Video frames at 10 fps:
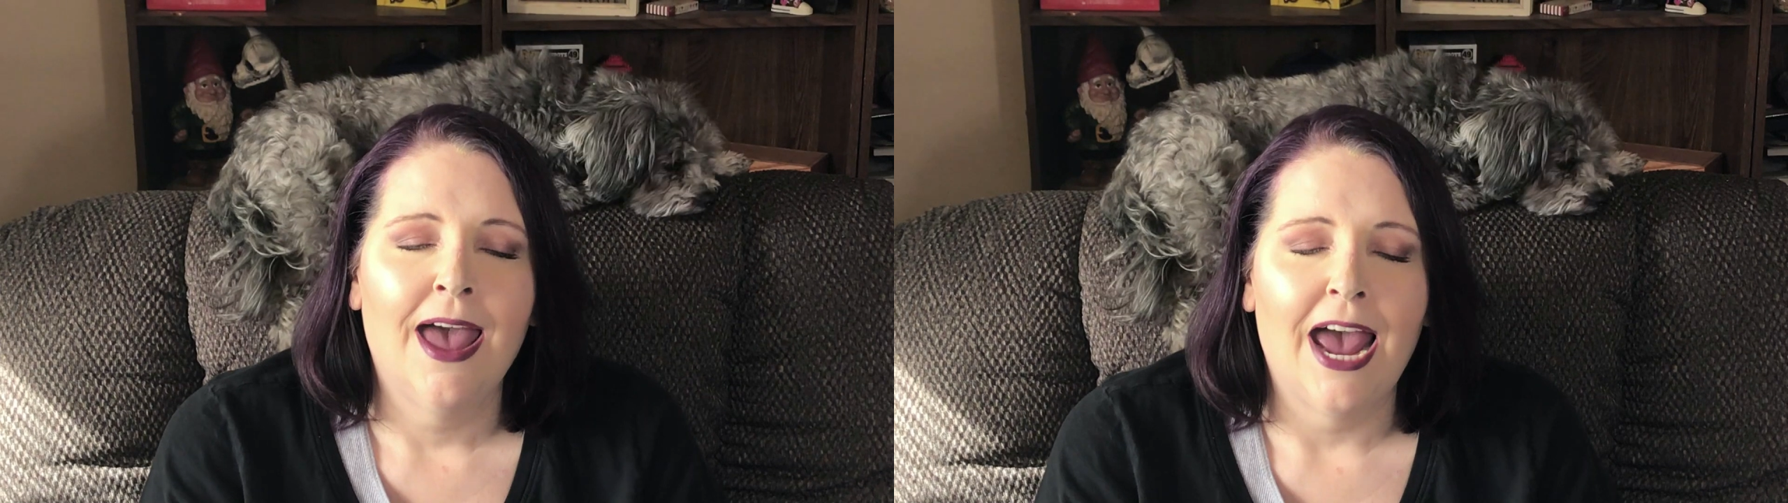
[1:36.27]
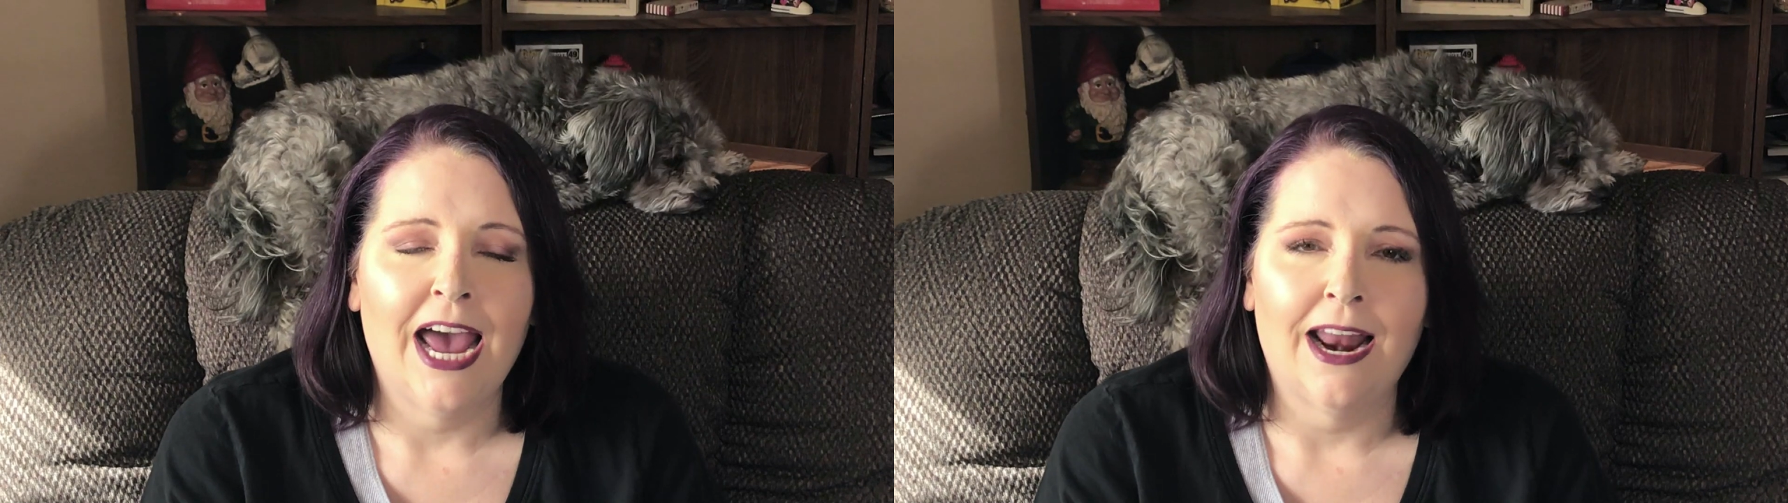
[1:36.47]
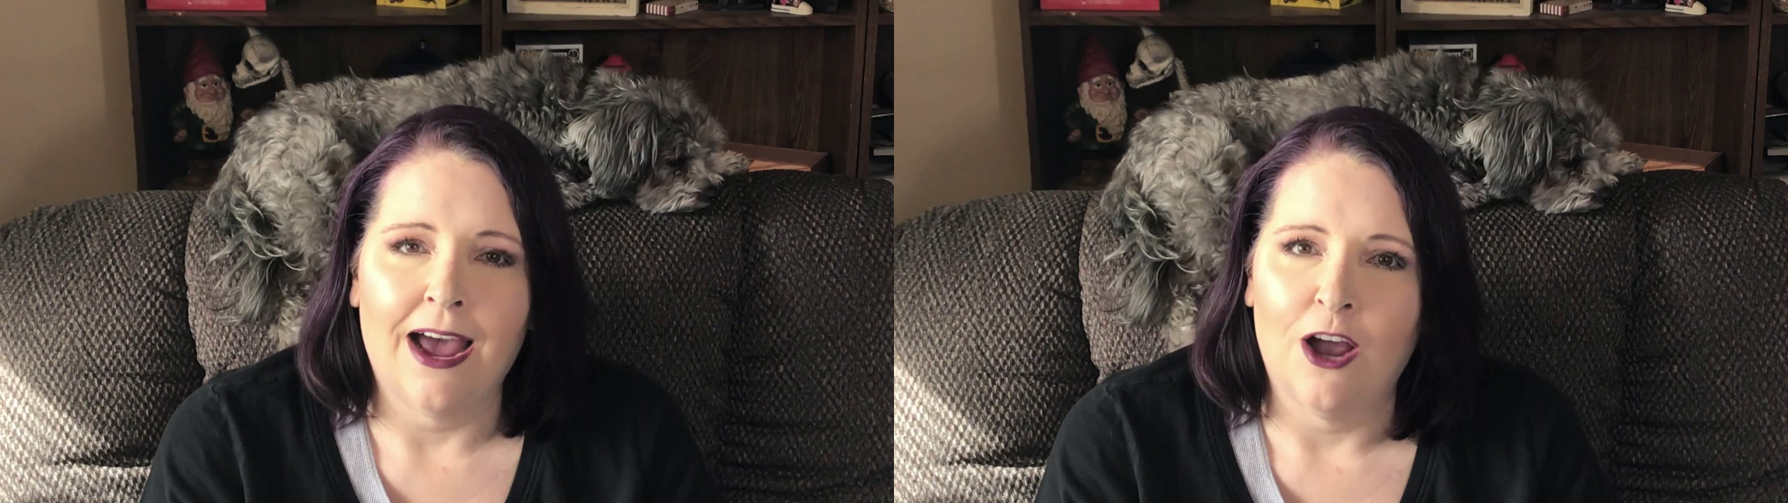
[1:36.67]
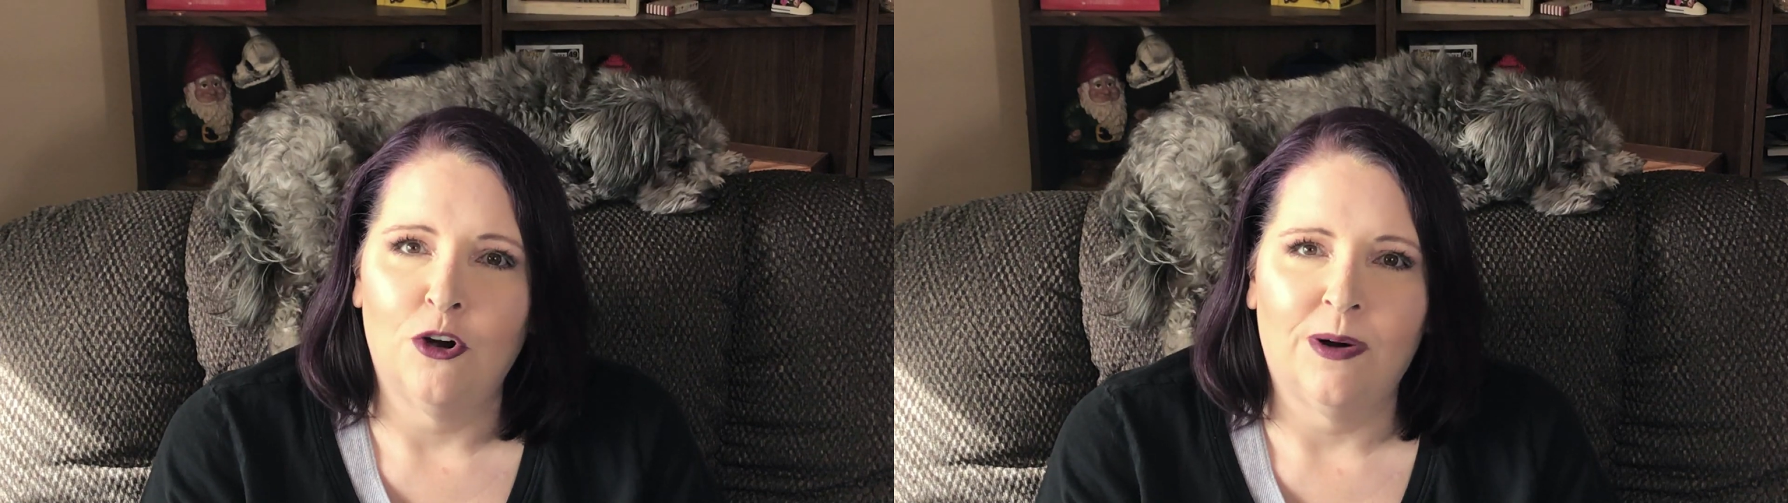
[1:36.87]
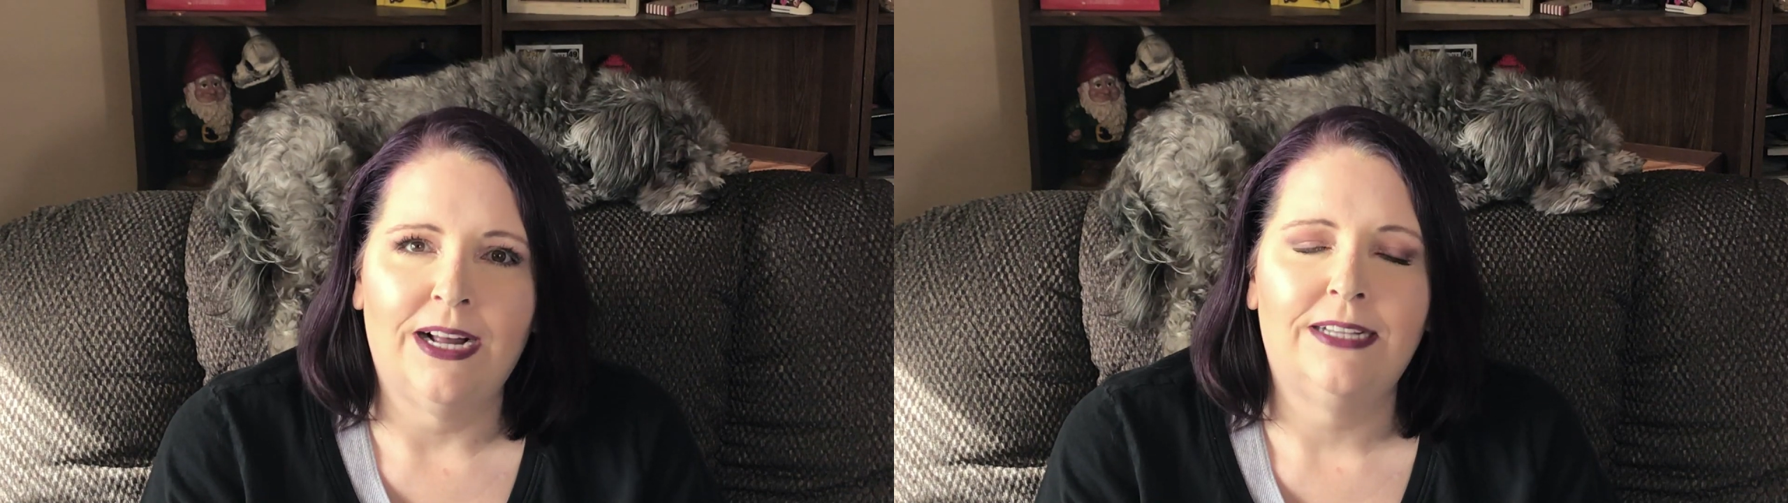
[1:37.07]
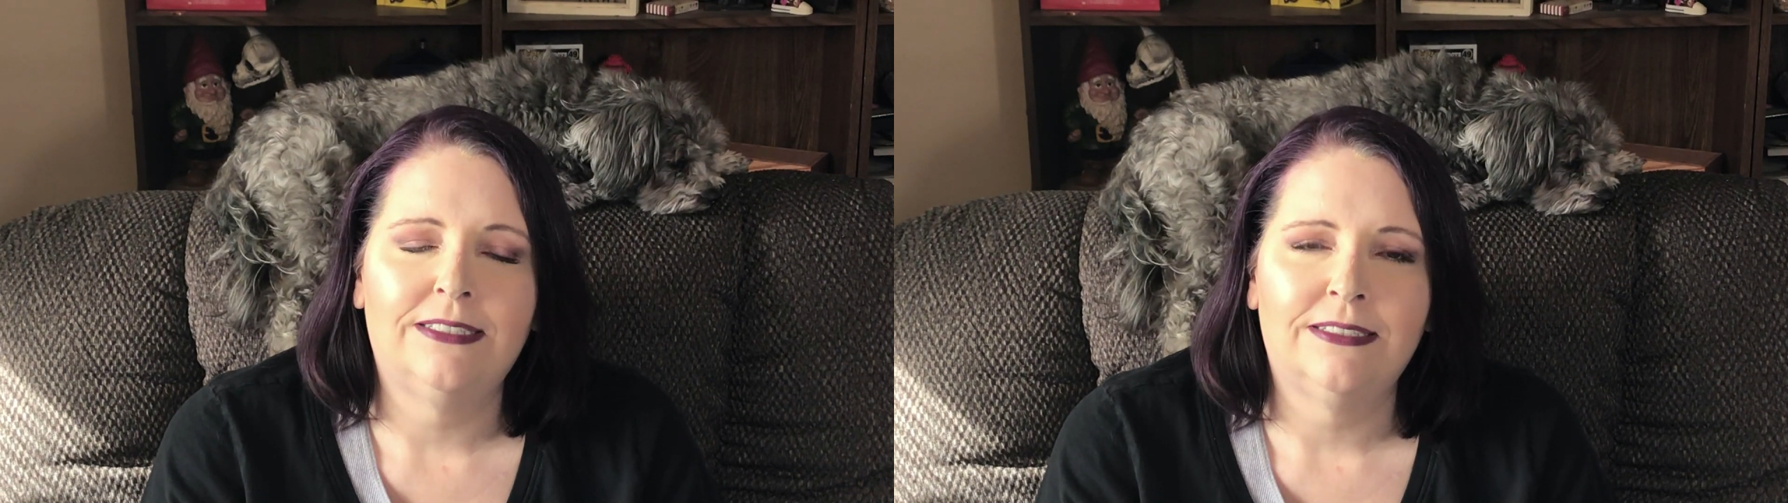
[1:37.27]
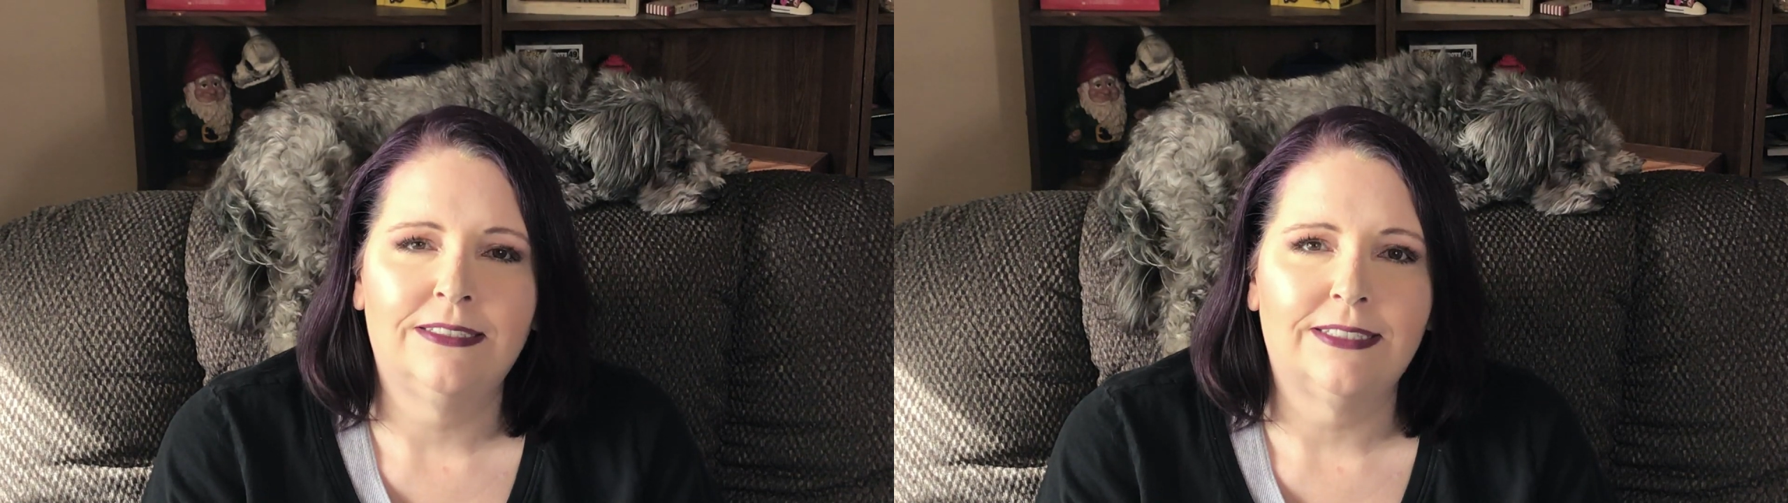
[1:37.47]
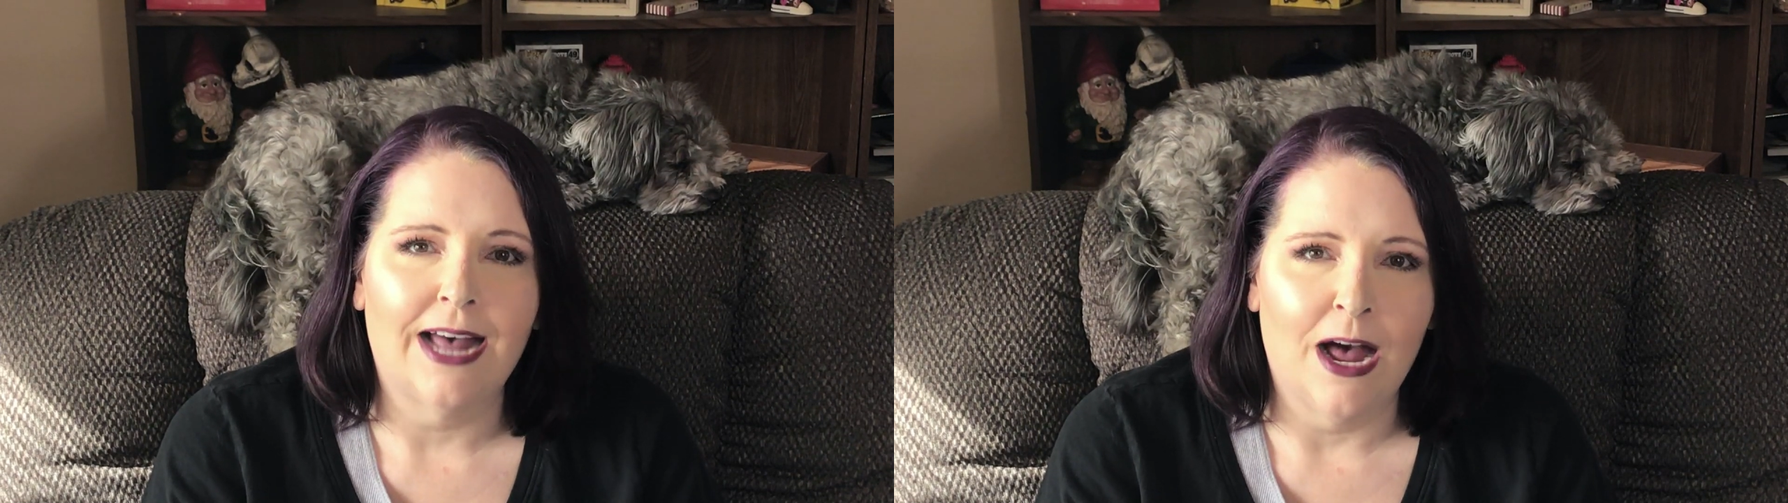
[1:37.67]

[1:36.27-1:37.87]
and I was